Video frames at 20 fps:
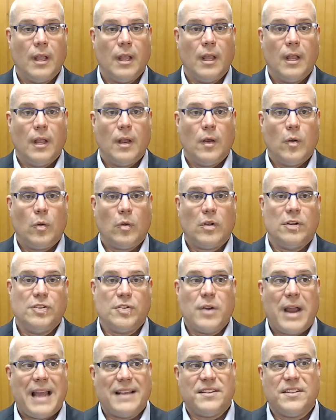We'll
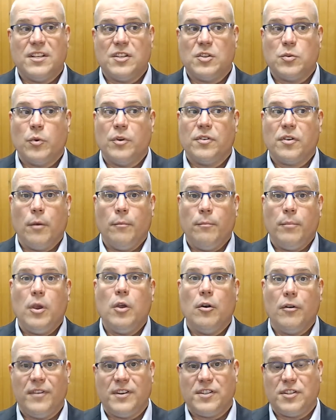contrast this with computer
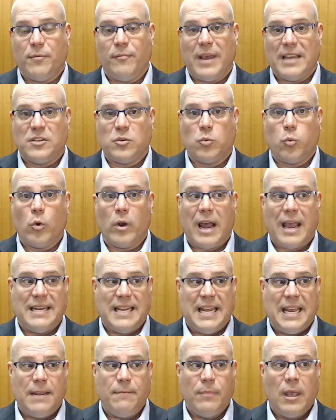vision-based wood
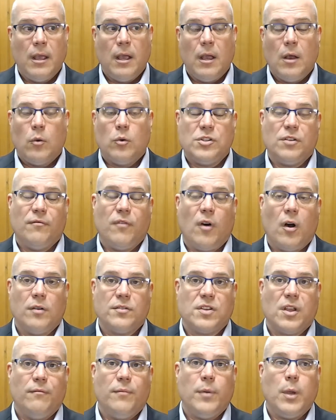ID, which involves
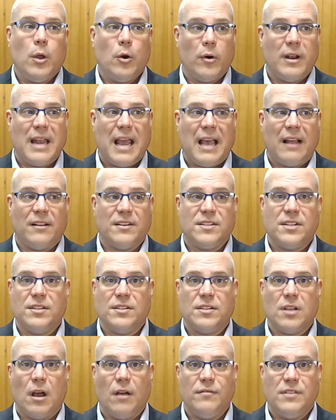computer analysis
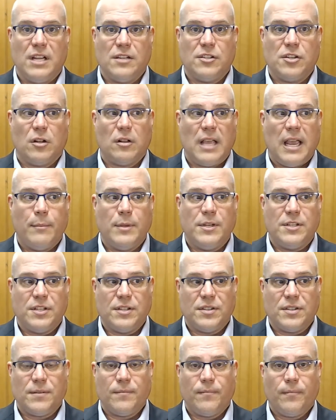of digital
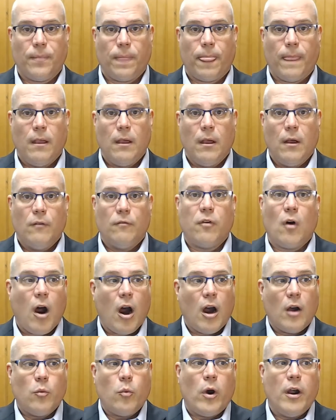images. For
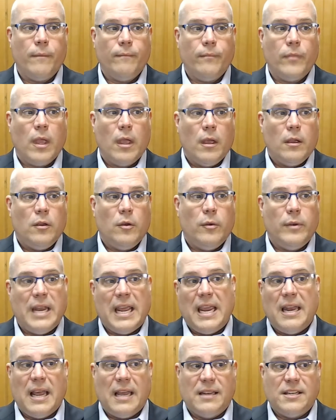hardware, you
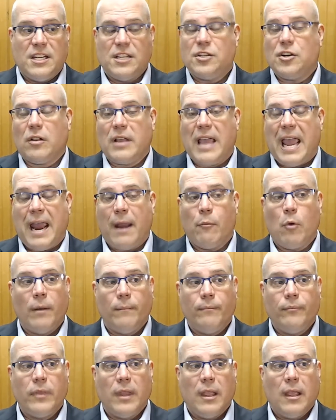need a digital camera,
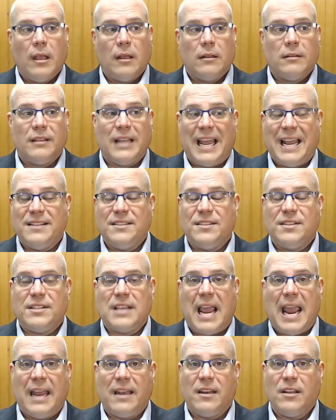lens,
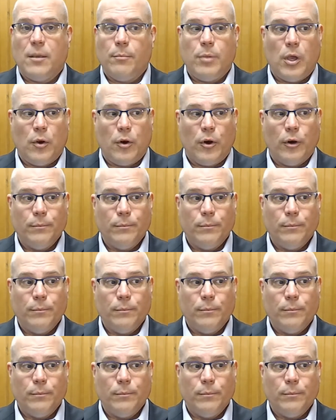and computer.